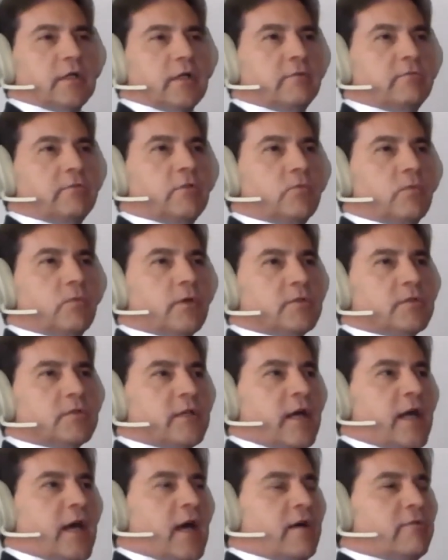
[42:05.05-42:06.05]
If you want
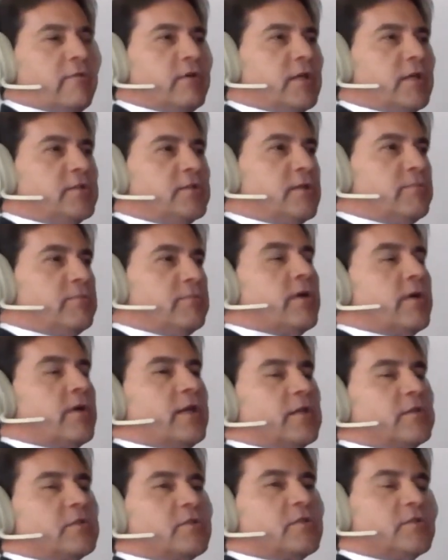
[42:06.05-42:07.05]
to have a
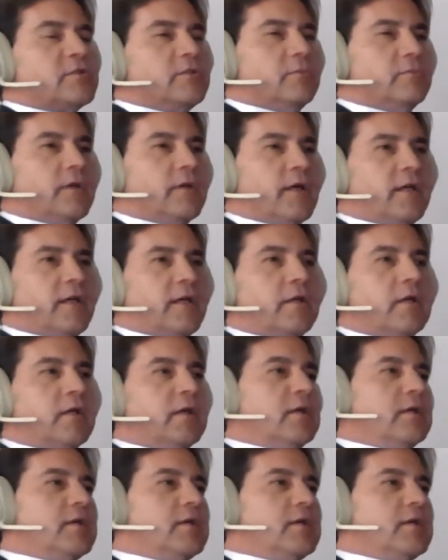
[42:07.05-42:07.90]
democratic system, a